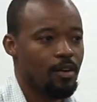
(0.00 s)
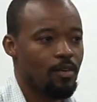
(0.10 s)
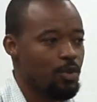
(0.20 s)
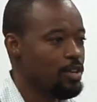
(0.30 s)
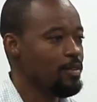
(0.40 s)

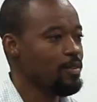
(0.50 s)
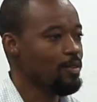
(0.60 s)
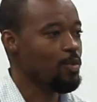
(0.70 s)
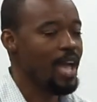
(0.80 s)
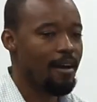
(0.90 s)
we,
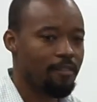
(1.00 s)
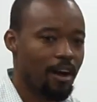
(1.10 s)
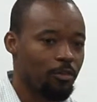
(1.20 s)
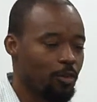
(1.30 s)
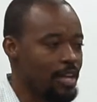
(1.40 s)
we have
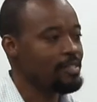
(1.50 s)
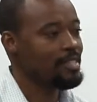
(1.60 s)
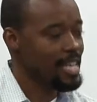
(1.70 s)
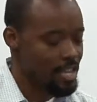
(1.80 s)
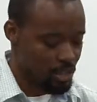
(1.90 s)
our rest
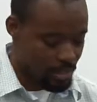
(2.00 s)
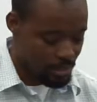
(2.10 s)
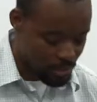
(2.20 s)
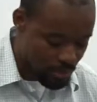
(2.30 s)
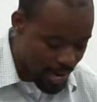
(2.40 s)
in
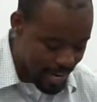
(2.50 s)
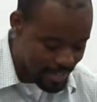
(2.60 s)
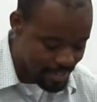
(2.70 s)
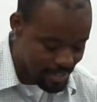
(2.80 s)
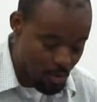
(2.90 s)
Jesus
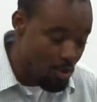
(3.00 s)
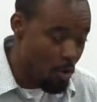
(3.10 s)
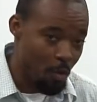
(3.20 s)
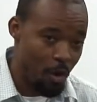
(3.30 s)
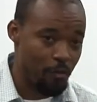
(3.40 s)
Christ. We
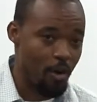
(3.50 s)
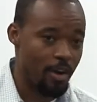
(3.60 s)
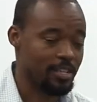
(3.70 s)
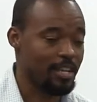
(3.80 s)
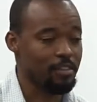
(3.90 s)
don't work for our
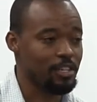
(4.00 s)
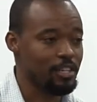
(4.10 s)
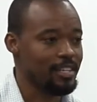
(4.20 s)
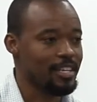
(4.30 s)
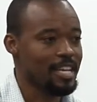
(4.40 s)

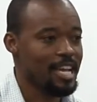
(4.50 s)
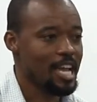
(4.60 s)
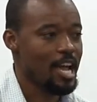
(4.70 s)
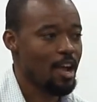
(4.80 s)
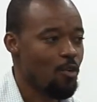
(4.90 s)
salvation.
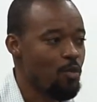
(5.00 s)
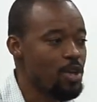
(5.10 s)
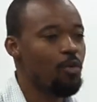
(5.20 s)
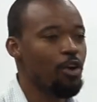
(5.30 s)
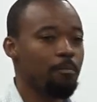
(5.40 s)
We
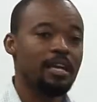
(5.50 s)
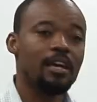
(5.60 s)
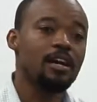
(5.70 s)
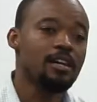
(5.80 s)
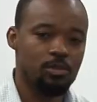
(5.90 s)
work
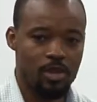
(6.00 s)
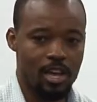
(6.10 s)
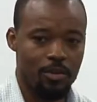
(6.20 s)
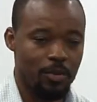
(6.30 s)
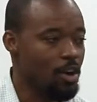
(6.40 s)
because we
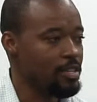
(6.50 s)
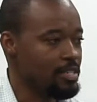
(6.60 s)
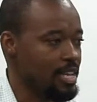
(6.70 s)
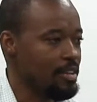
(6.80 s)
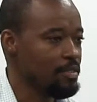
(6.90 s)
are, we are
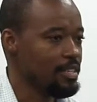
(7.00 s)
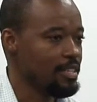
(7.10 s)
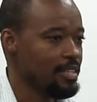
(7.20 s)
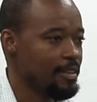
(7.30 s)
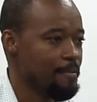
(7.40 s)
saved.
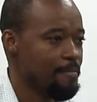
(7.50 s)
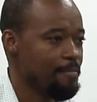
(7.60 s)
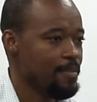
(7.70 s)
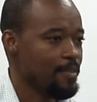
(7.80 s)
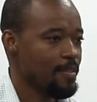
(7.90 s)

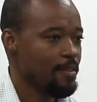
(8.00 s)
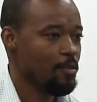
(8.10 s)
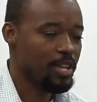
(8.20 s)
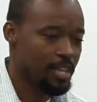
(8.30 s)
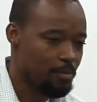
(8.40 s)

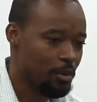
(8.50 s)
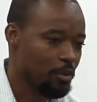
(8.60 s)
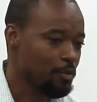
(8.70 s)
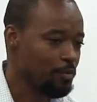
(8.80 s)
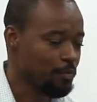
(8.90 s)
We keep the
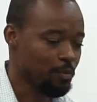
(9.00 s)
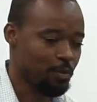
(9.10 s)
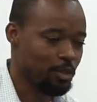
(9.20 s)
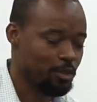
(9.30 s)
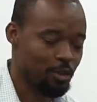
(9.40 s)
good
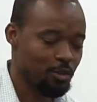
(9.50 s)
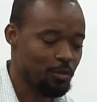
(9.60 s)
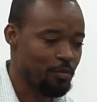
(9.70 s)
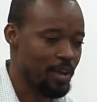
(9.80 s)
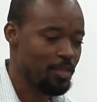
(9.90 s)
the good
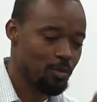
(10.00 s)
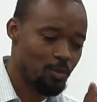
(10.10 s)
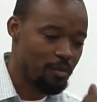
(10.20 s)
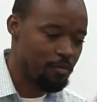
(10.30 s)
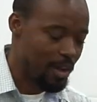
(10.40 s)
faith,
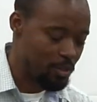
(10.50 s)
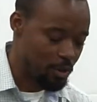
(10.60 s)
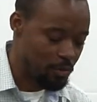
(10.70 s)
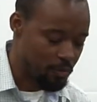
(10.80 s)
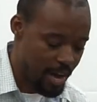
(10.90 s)
we fight the
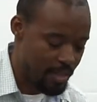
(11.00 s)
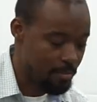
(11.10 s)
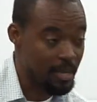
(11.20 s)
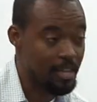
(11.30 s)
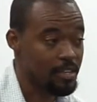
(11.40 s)
good
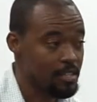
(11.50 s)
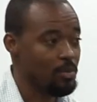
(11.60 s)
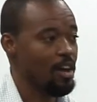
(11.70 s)
fight because we